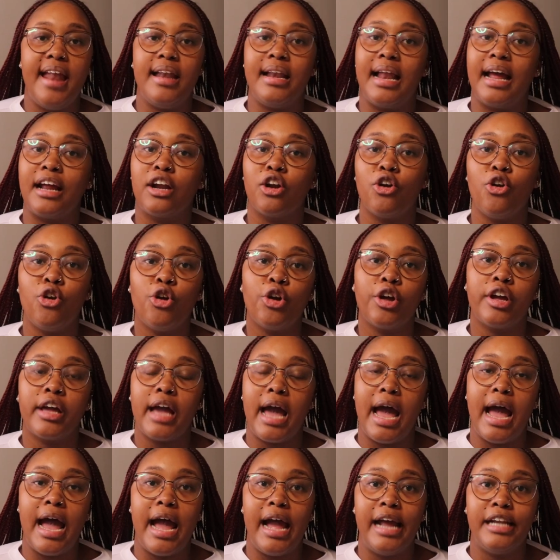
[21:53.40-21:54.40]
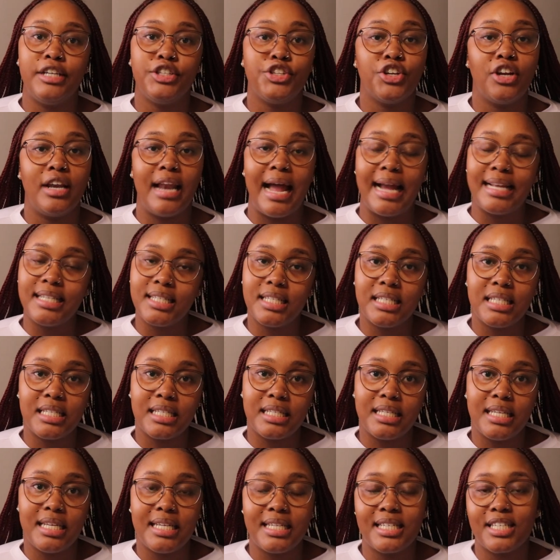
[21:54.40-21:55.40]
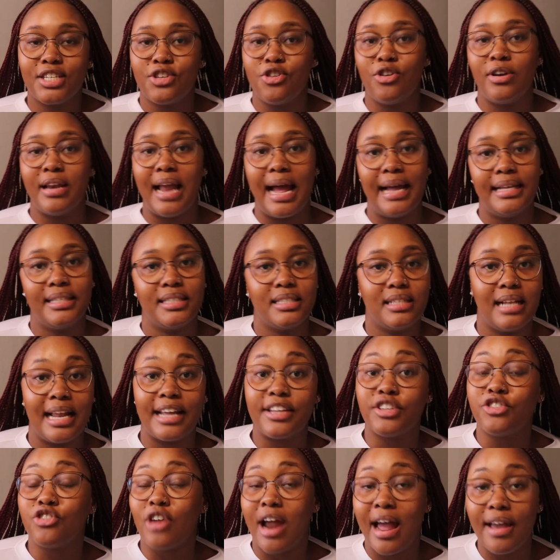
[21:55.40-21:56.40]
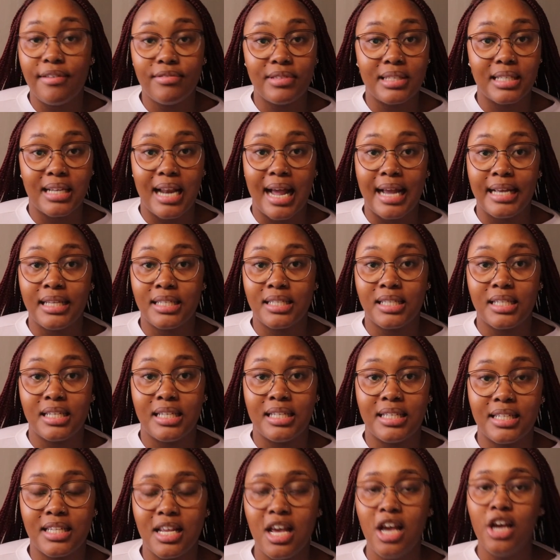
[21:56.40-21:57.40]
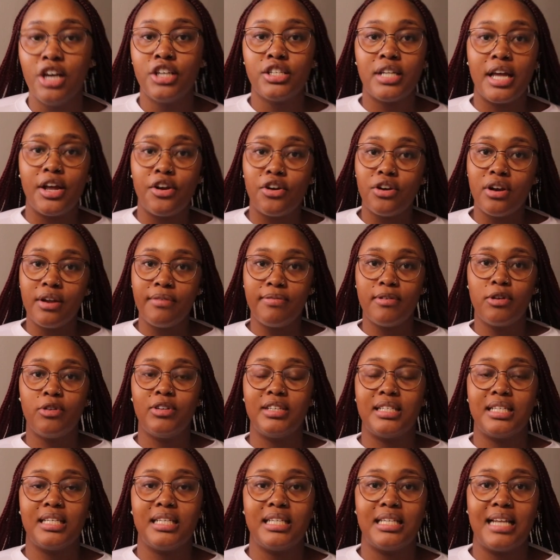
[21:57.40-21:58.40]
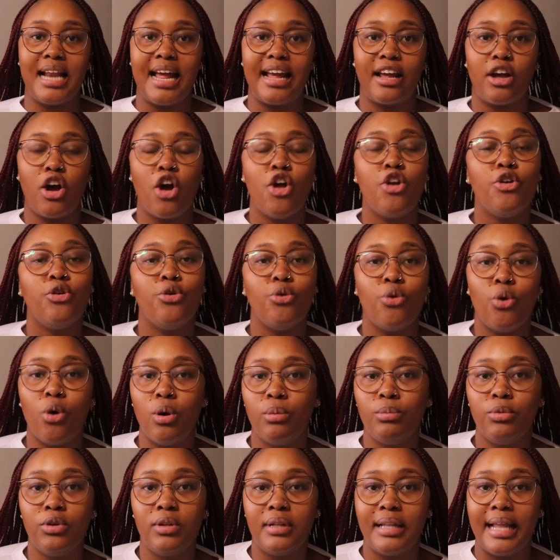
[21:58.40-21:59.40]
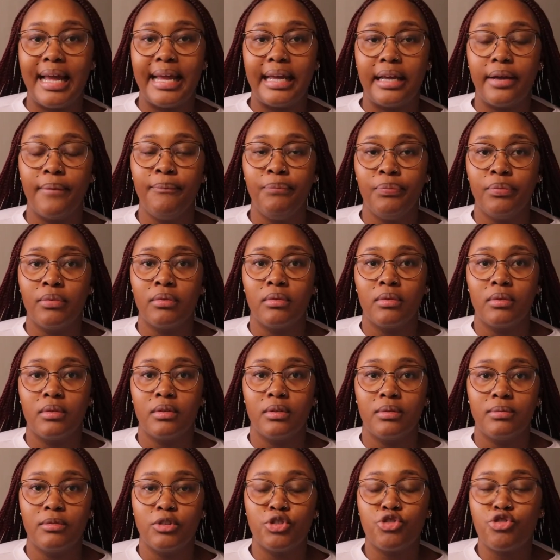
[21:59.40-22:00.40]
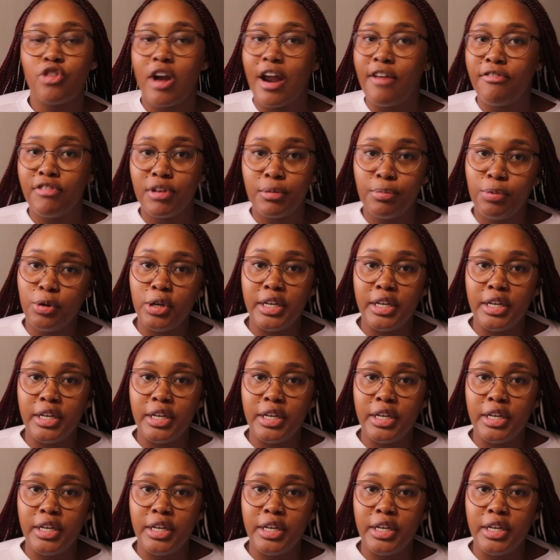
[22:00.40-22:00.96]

and like look at your license disc, your driver's license. So I don't know if it was just like a normal like traffic